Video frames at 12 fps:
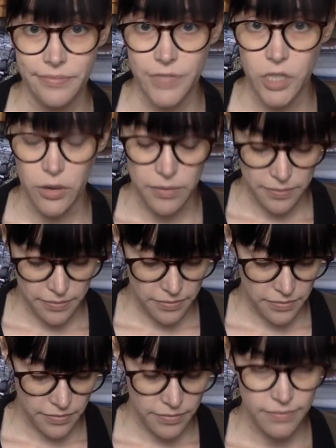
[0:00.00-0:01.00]
So
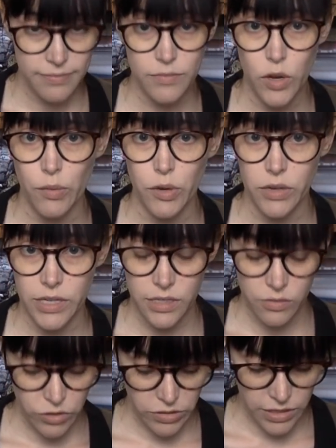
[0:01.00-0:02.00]
I ruined
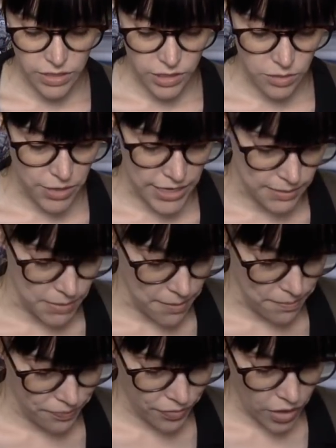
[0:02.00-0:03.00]
the surprise, Mom.